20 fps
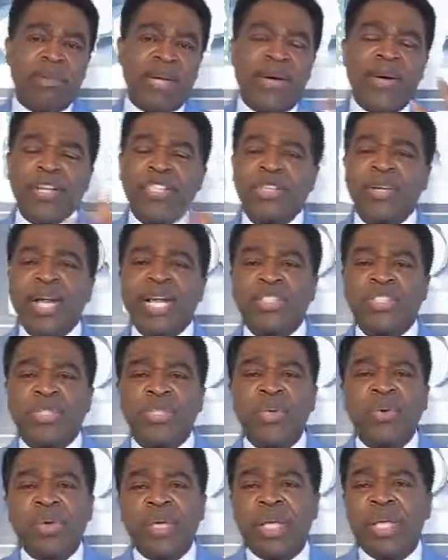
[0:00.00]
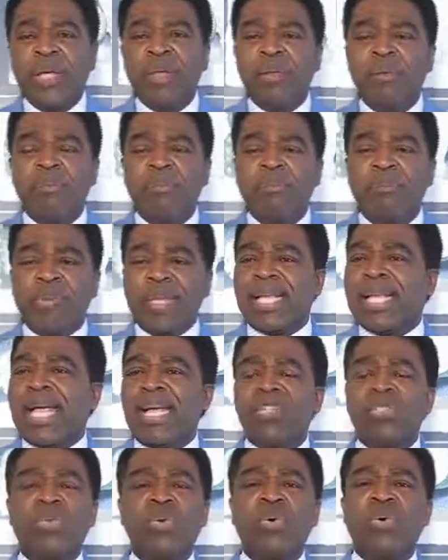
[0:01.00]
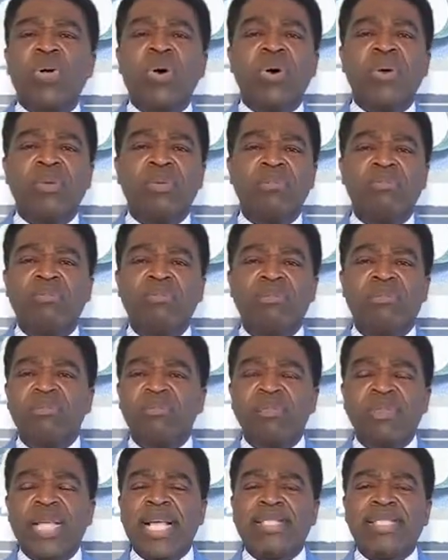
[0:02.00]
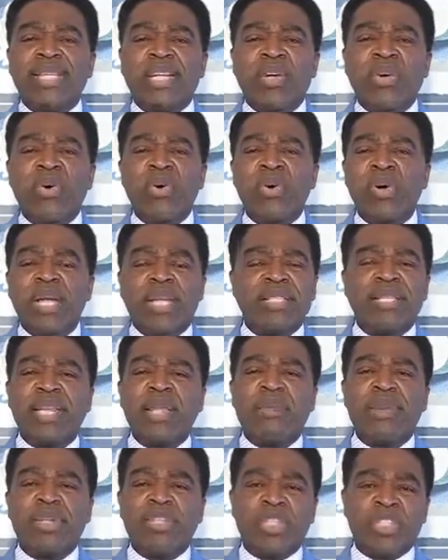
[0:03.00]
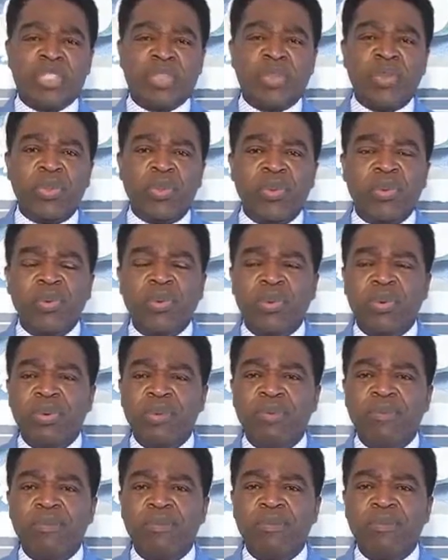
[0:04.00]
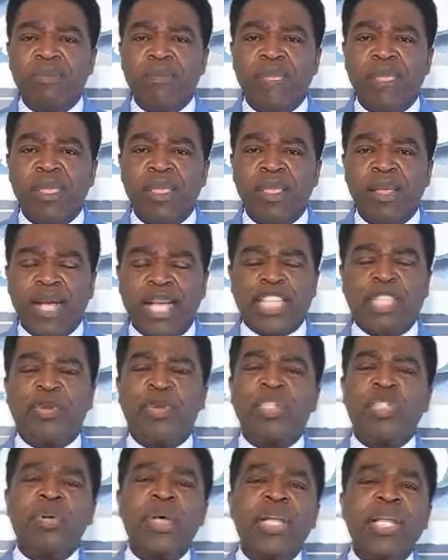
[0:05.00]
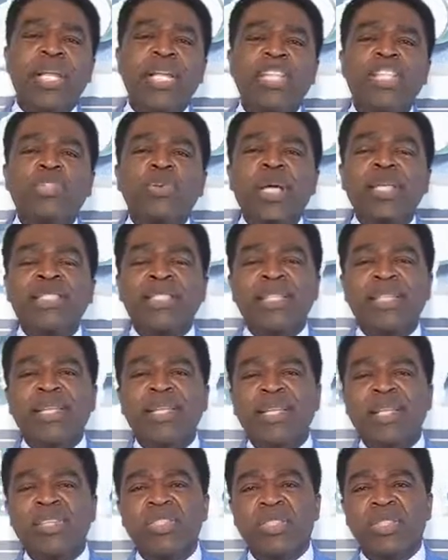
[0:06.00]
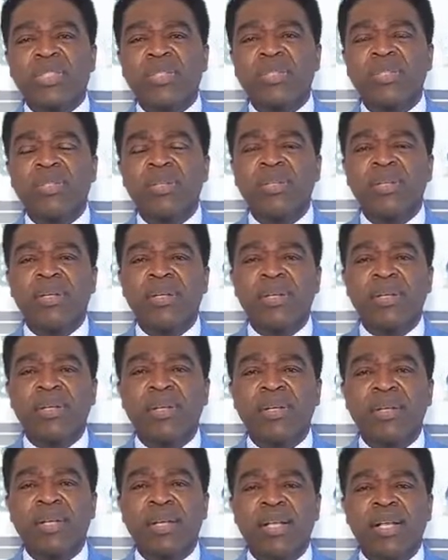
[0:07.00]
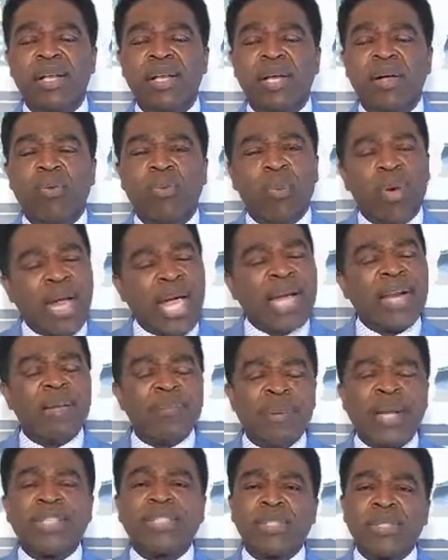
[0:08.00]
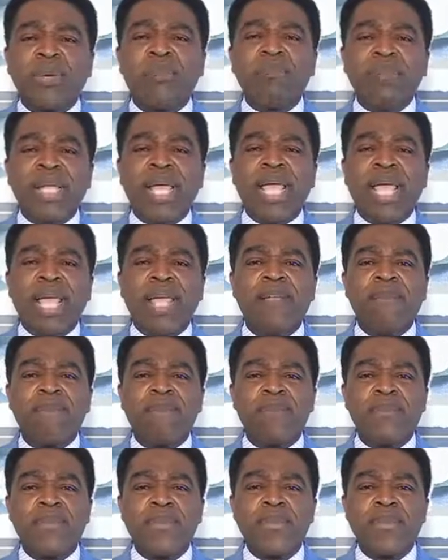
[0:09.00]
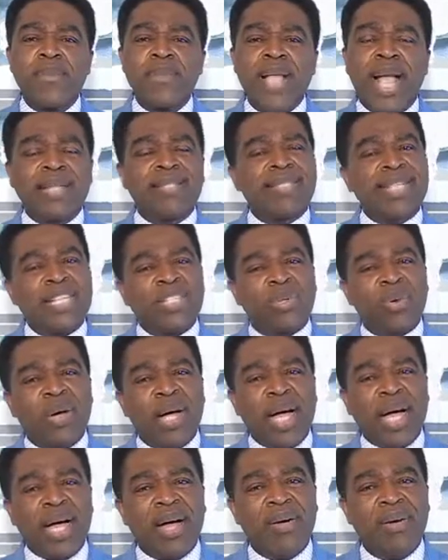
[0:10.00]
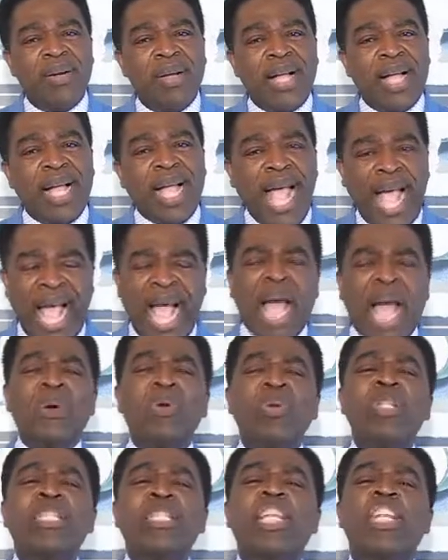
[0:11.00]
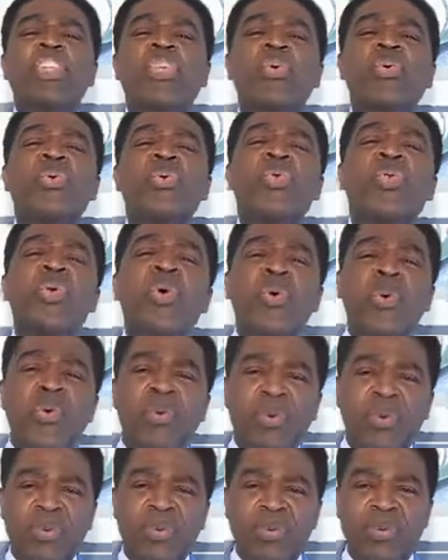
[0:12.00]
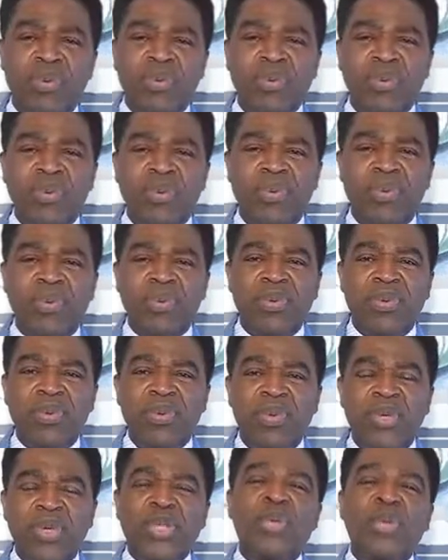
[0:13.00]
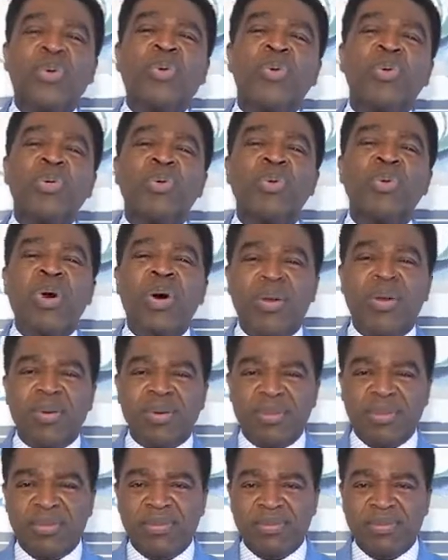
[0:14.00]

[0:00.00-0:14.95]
Our daughter Zoe began to run years ago at elementary school, and she was showing interest in this. Well, I remember someday I said to her, How did you know you could run?